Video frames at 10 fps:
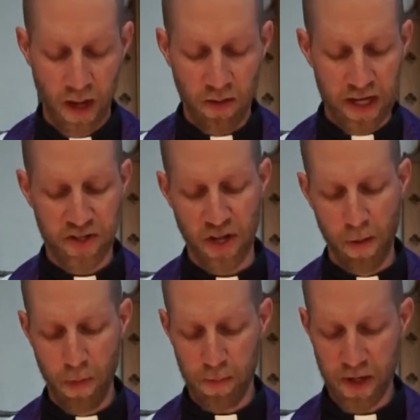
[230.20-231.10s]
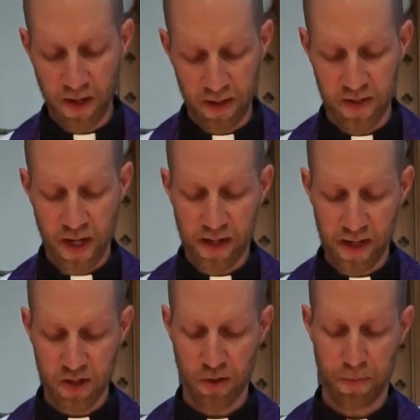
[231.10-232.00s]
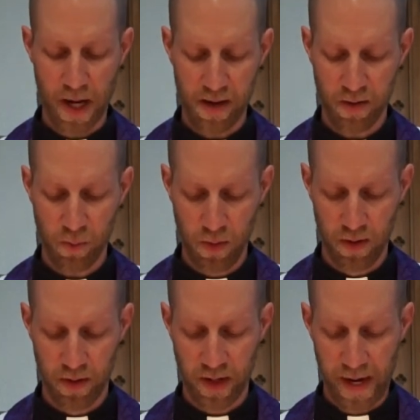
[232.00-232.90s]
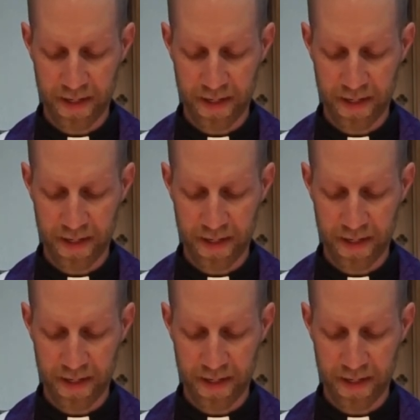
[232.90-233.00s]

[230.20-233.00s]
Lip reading: They stumble because they disobey the word,